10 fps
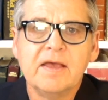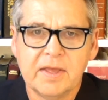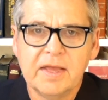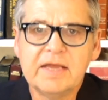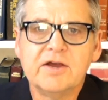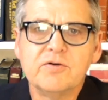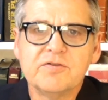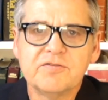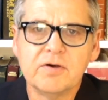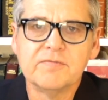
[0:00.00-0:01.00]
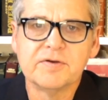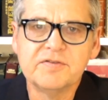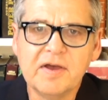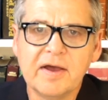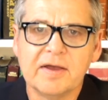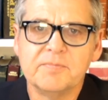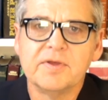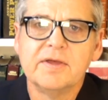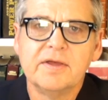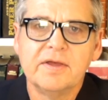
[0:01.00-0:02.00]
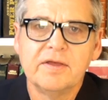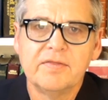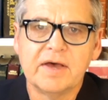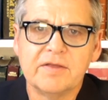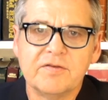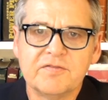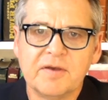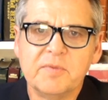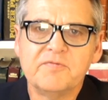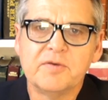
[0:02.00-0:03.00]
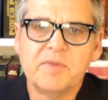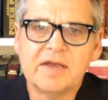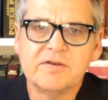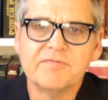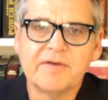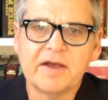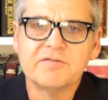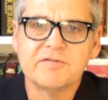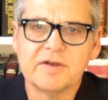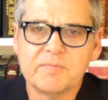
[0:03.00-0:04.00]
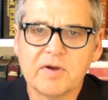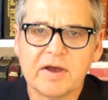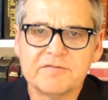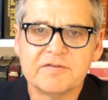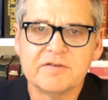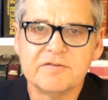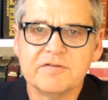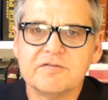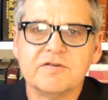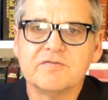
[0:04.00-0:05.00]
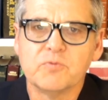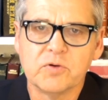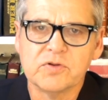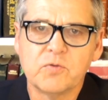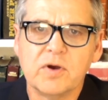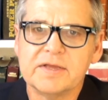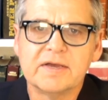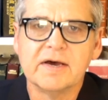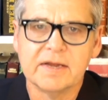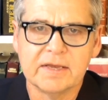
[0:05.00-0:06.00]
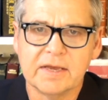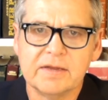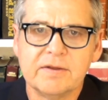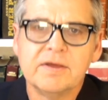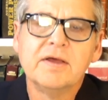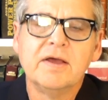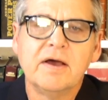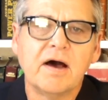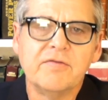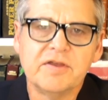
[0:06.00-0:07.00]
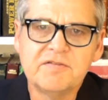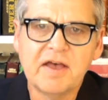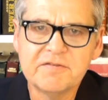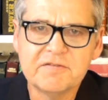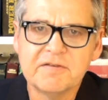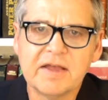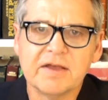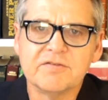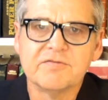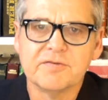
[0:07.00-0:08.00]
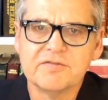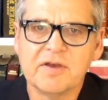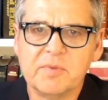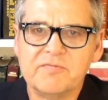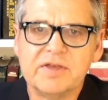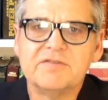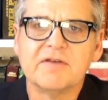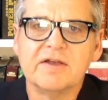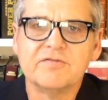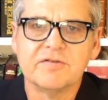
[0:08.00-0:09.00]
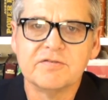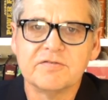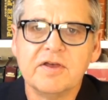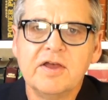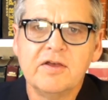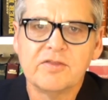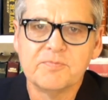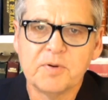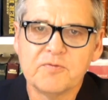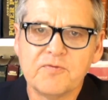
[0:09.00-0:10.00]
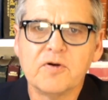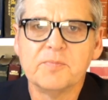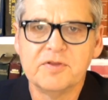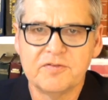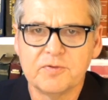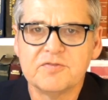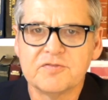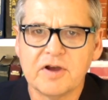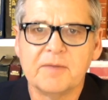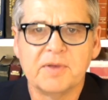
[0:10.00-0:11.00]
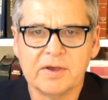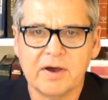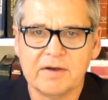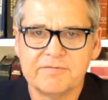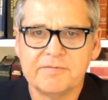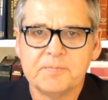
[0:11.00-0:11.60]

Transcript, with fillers: He noticed over time that some of the manufacturing processes just weren't quite cutting it. On the test stands for some of these engines, the performance was dropping off.